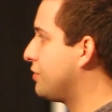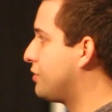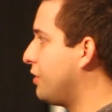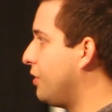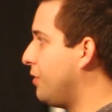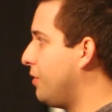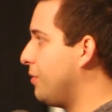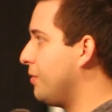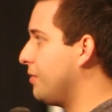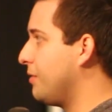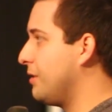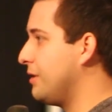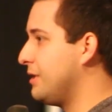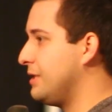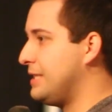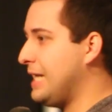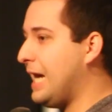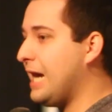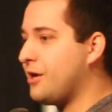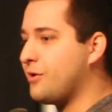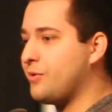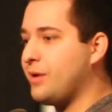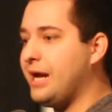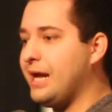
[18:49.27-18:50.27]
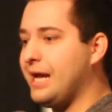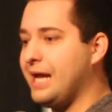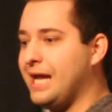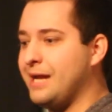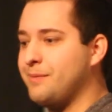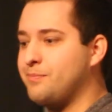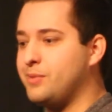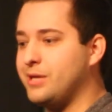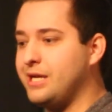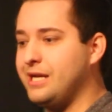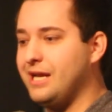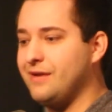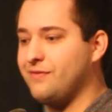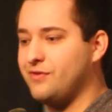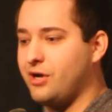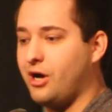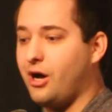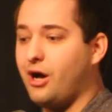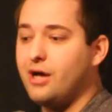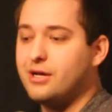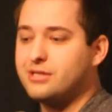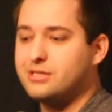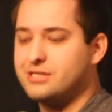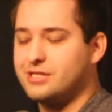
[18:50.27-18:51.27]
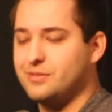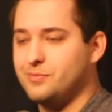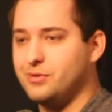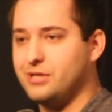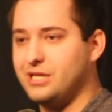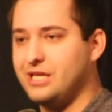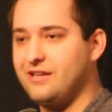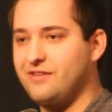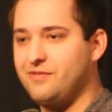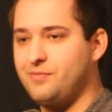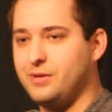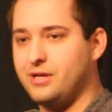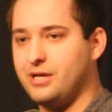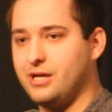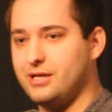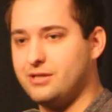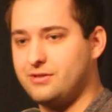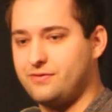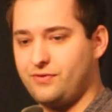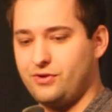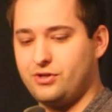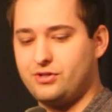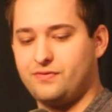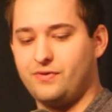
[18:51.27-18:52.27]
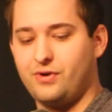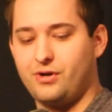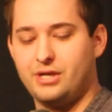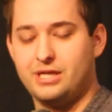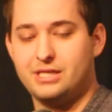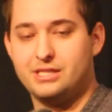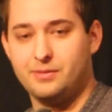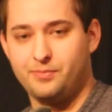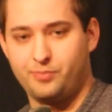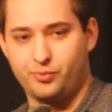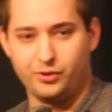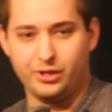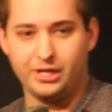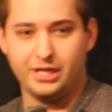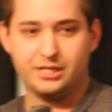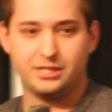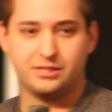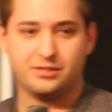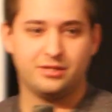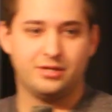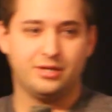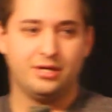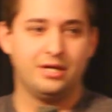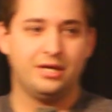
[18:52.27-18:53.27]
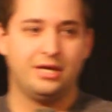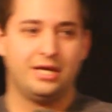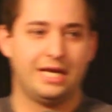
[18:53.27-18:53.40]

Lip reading: So Zechariah had plenty of cause to believe because, first of all, he's a priest,